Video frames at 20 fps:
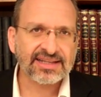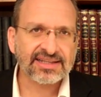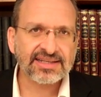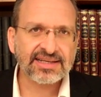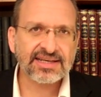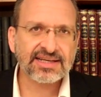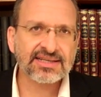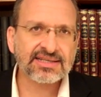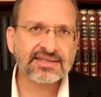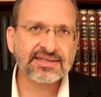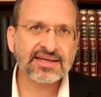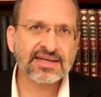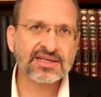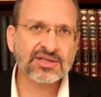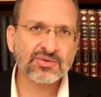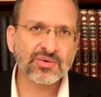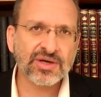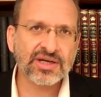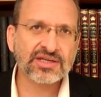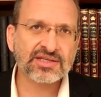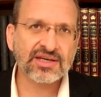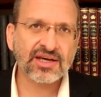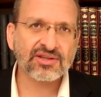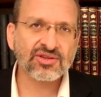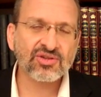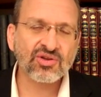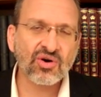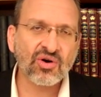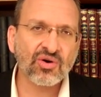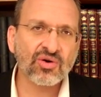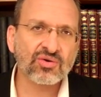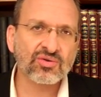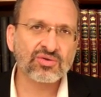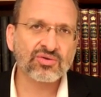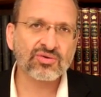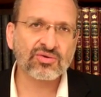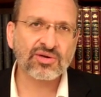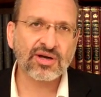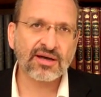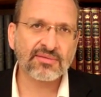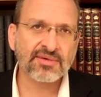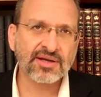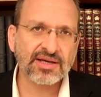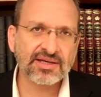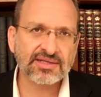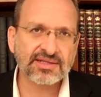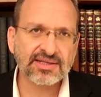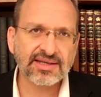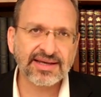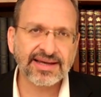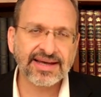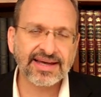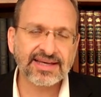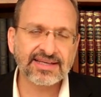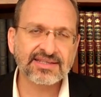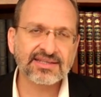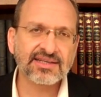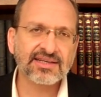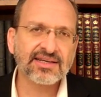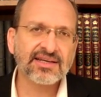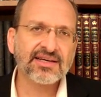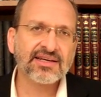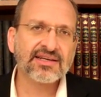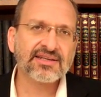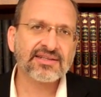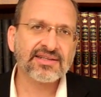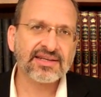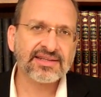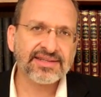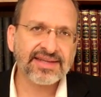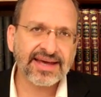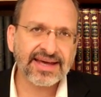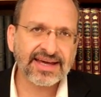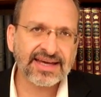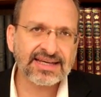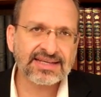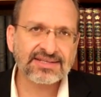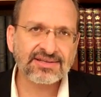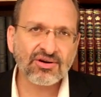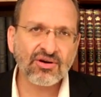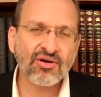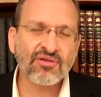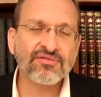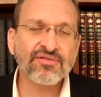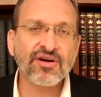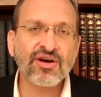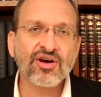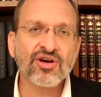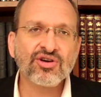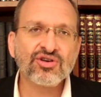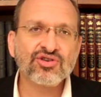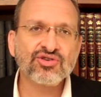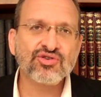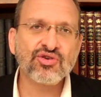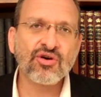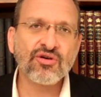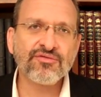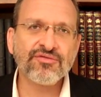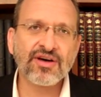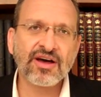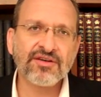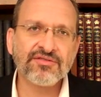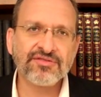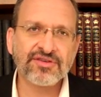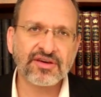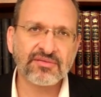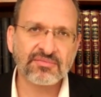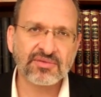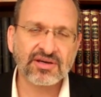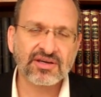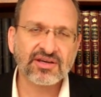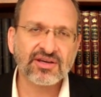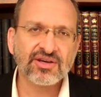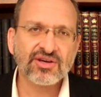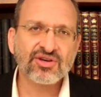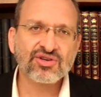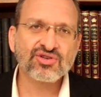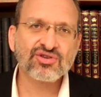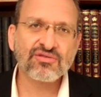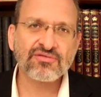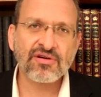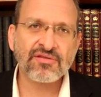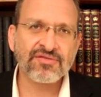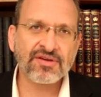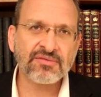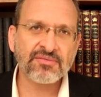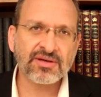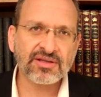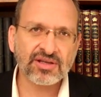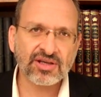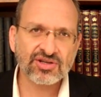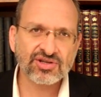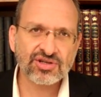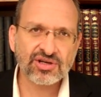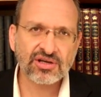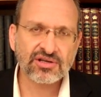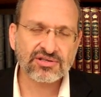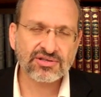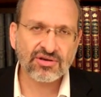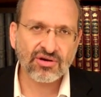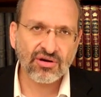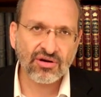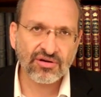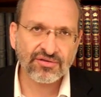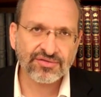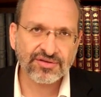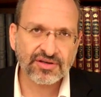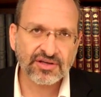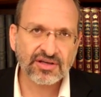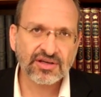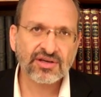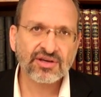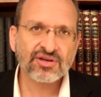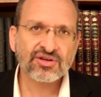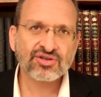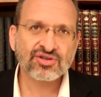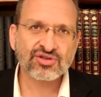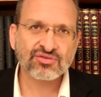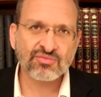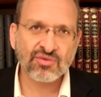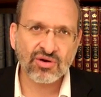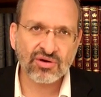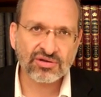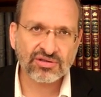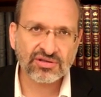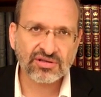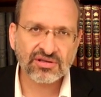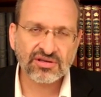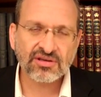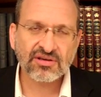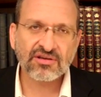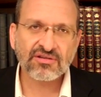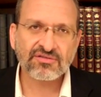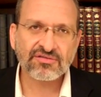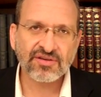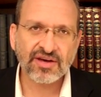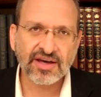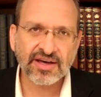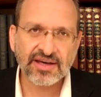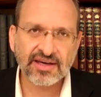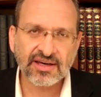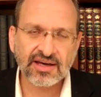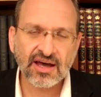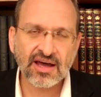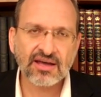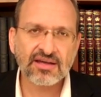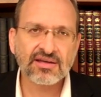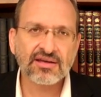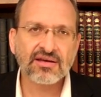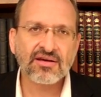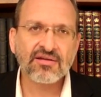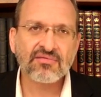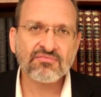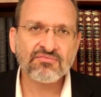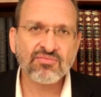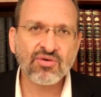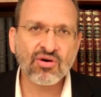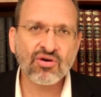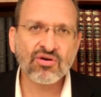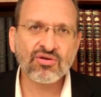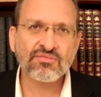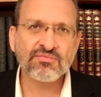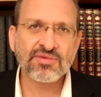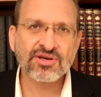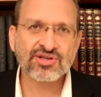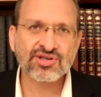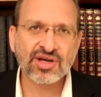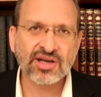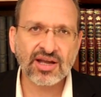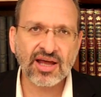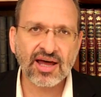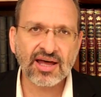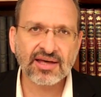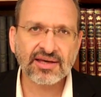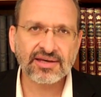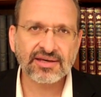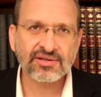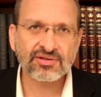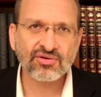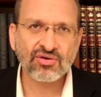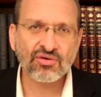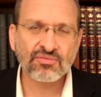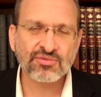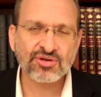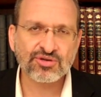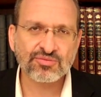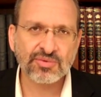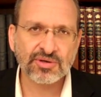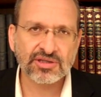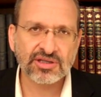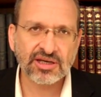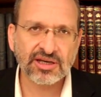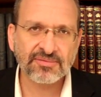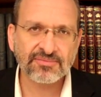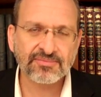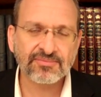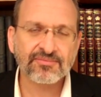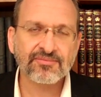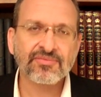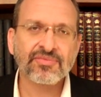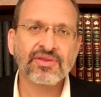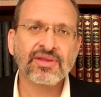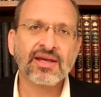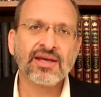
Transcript: and these six weeks are known to Kabbalists as the days of Shovavim. Shovavim, initials of Shemot Va'era, B'Shalach, Yitro, Mishpatim.